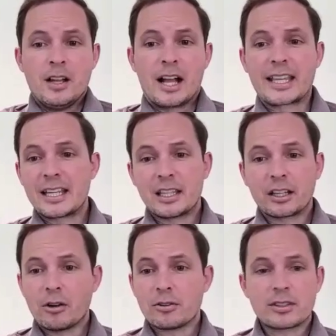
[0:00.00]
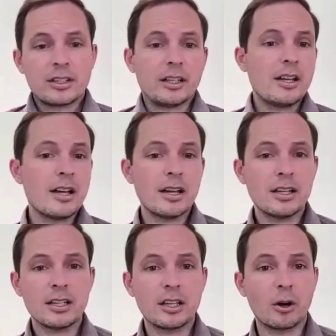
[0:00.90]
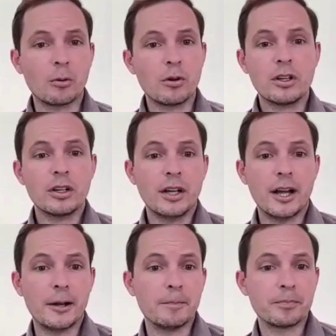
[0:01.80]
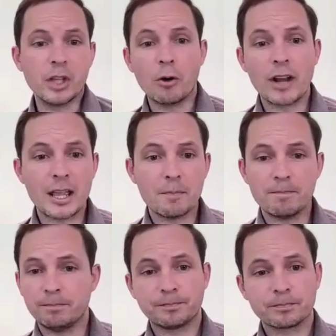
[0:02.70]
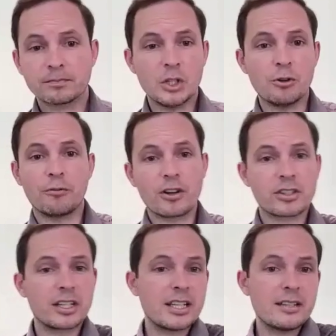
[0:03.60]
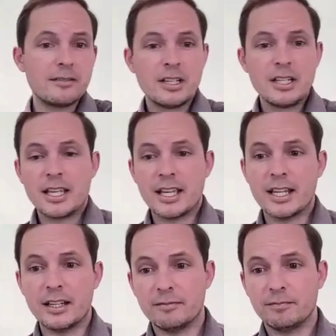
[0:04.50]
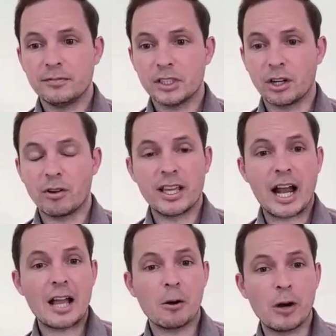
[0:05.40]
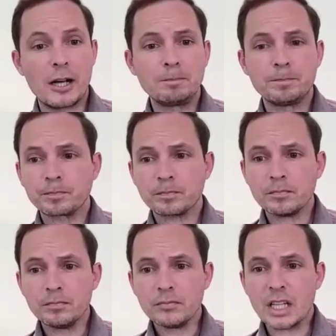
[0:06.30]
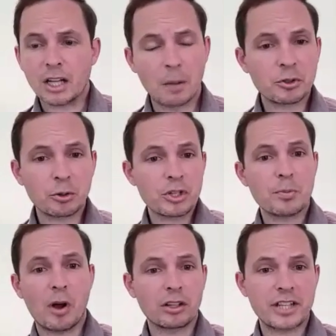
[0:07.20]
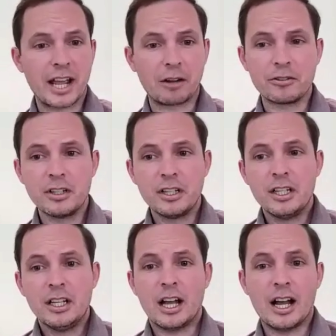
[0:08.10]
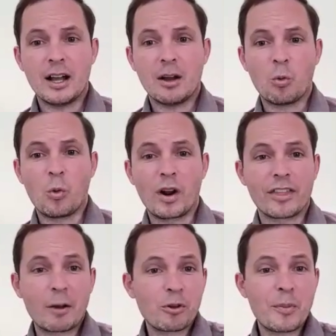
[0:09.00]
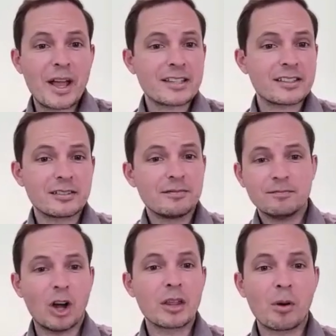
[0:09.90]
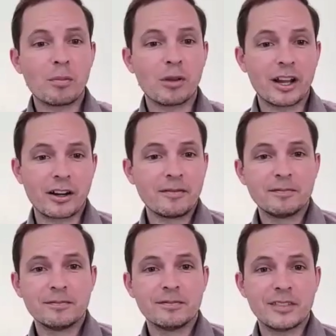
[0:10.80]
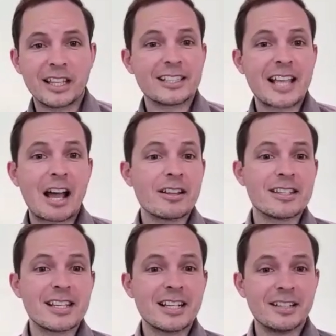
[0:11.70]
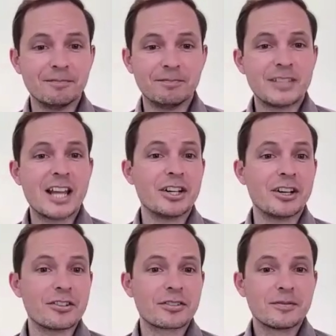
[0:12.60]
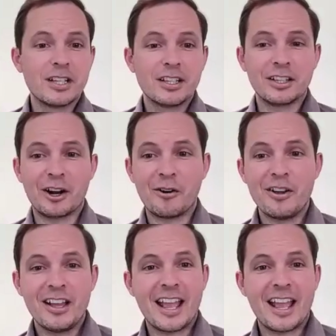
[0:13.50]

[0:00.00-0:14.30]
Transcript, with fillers: a kid that goes to you know um, no name university in you know in Iowa comes from a smaller town uh, where they were the best volleyball player that the town had seen in 10 years you know mm-hmm.